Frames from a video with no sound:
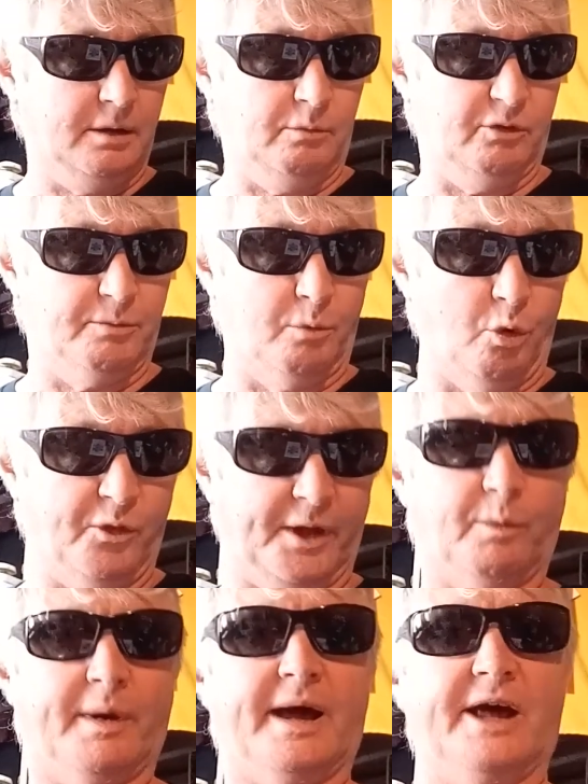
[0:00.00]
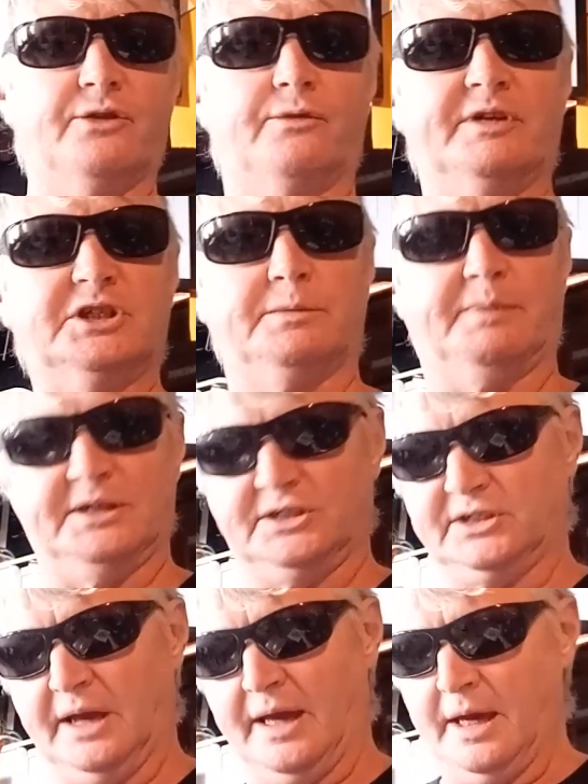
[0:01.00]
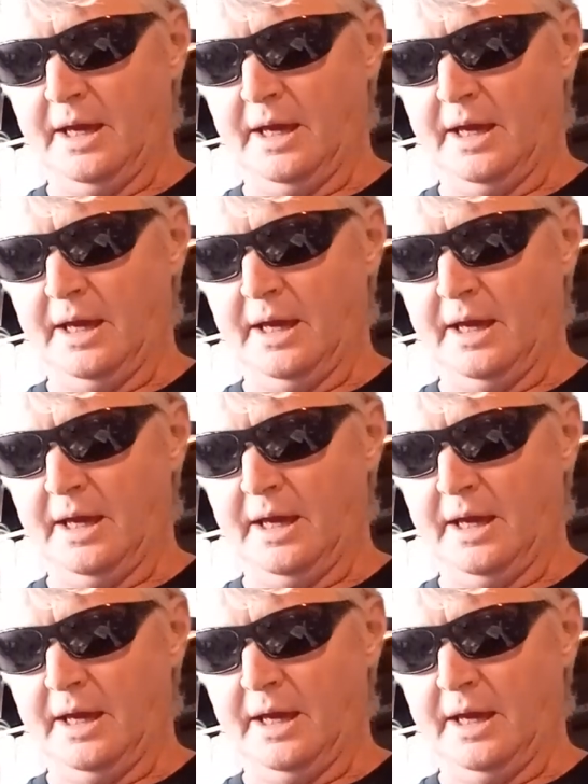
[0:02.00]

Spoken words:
with more than 100 recipes.